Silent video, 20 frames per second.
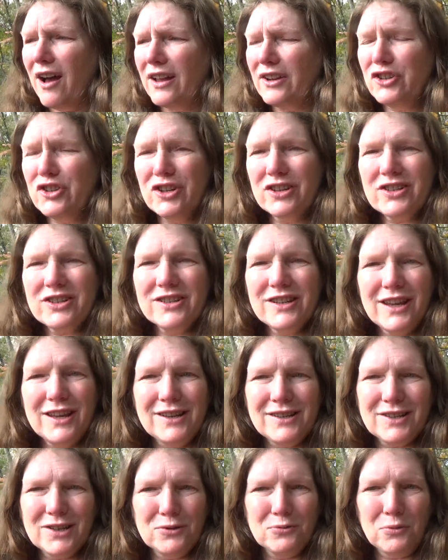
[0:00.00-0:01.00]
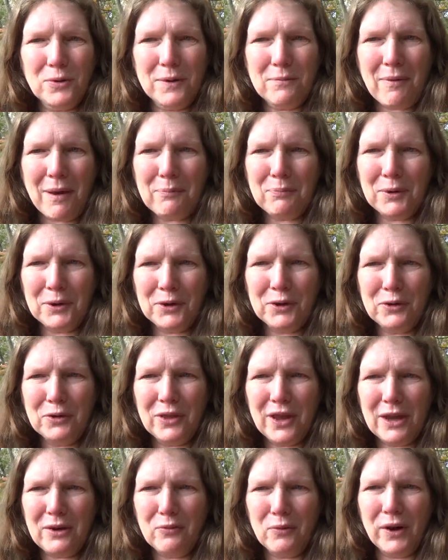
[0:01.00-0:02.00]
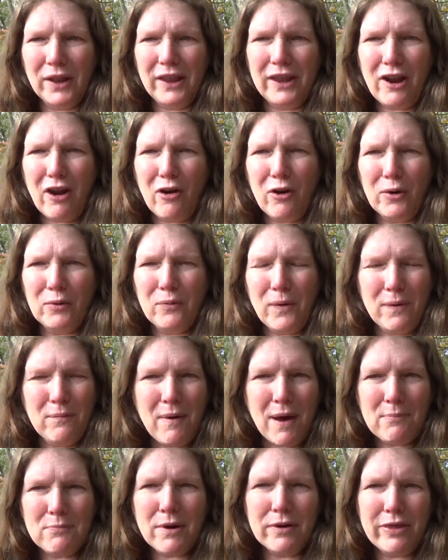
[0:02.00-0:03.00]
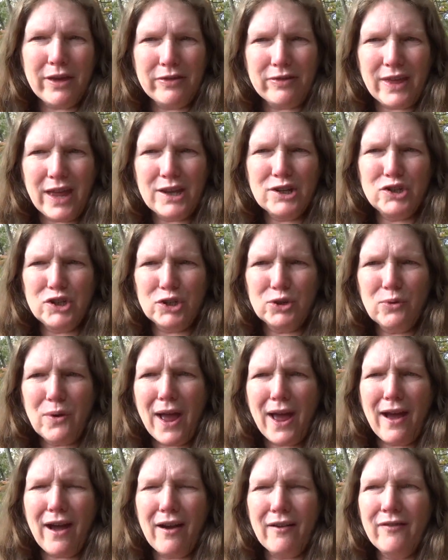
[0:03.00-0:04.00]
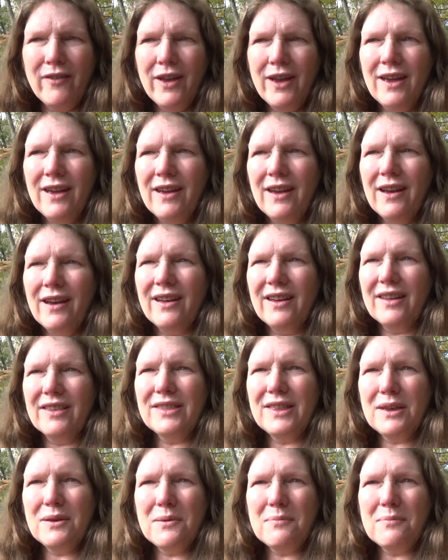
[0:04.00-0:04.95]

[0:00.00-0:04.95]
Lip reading: just need to remember who they really are and remember that they do have the